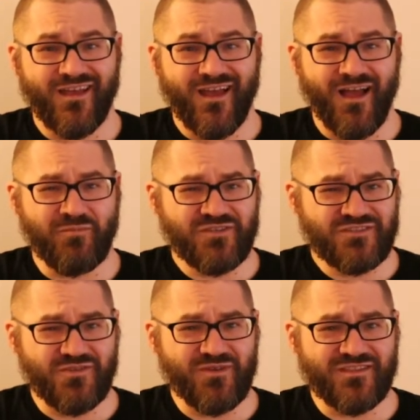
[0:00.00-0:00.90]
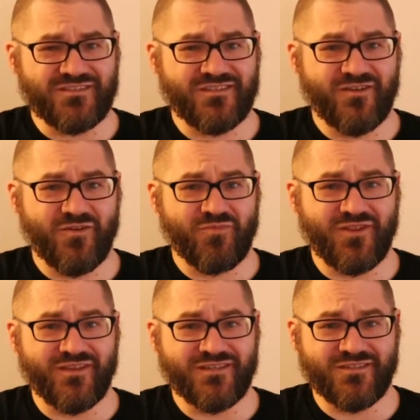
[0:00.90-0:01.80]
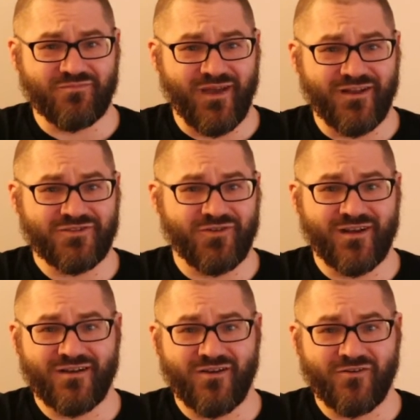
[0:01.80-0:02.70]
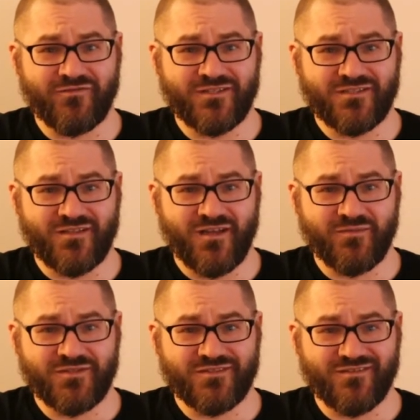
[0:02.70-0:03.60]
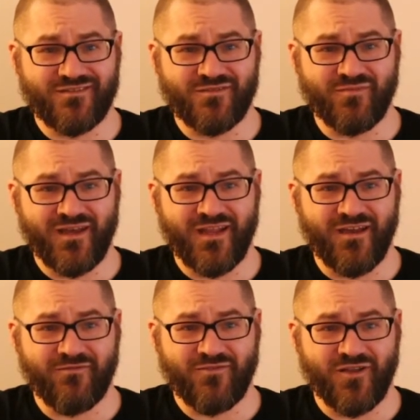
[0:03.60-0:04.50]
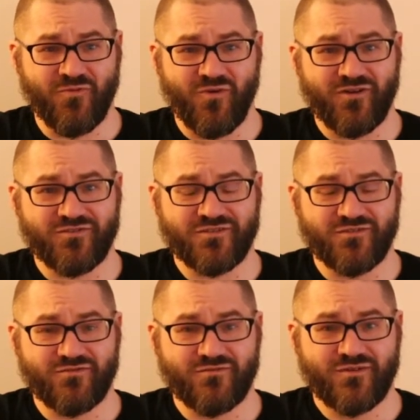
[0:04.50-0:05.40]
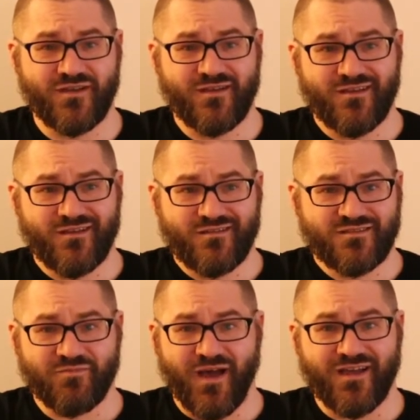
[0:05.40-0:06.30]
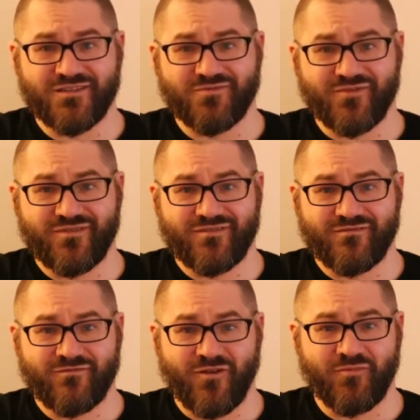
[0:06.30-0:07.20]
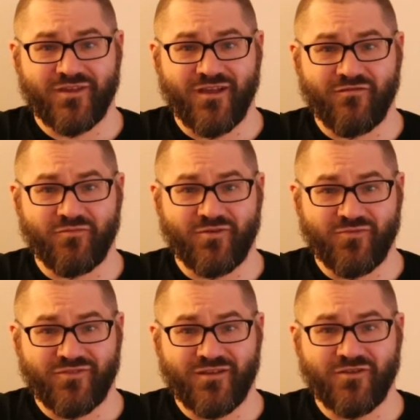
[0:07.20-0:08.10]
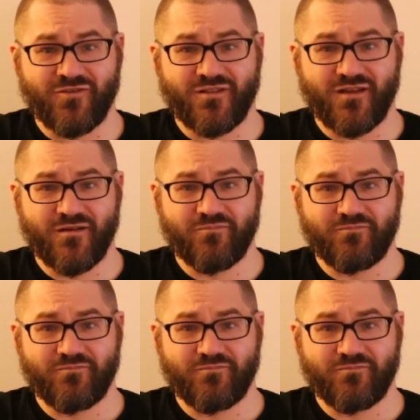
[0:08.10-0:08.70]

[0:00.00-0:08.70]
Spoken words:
I'm assuming the secret police had penetrated all of these clubs so that you might have like one or two spies from the government within your club,